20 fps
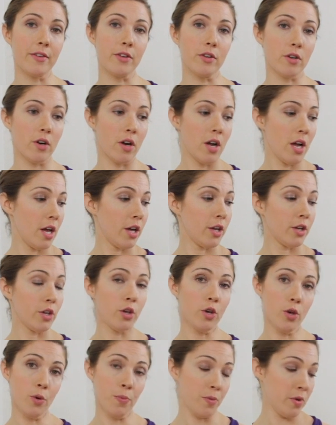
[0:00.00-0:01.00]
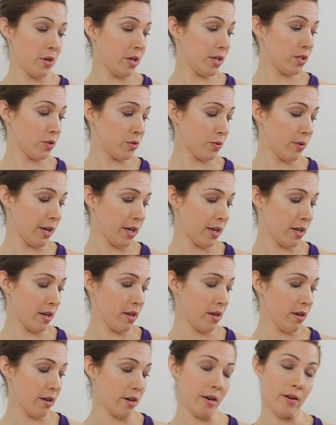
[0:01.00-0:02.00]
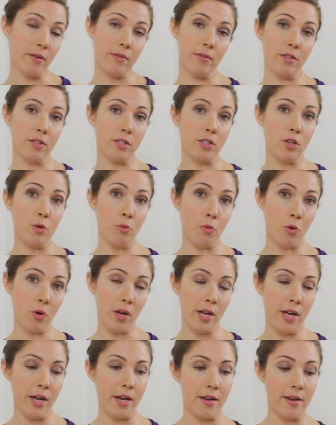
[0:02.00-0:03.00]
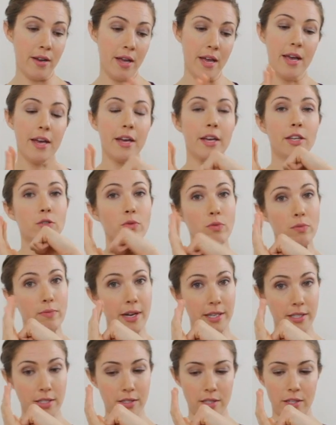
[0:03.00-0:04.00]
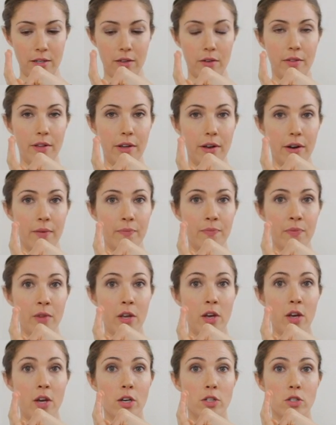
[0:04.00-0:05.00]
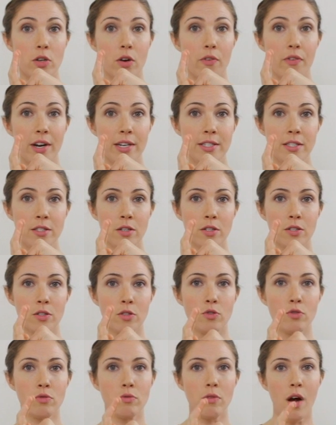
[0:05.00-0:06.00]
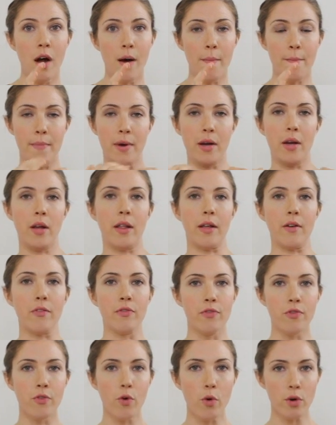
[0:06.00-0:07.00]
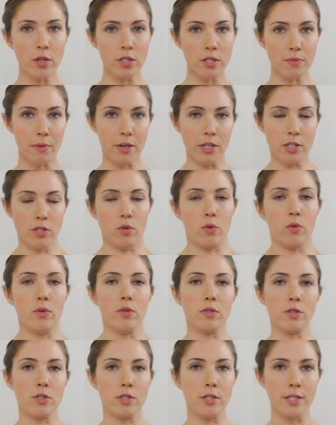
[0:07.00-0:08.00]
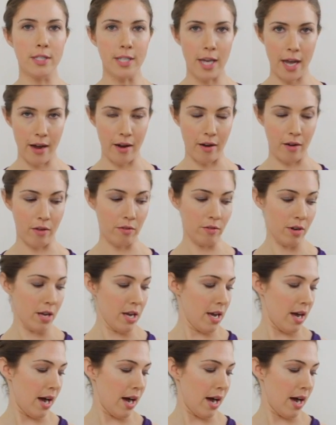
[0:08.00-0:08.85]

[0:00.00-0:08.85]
and your humerus right here, this humeral head, is resting on there. So if I start to drop, I like force my shoulders down,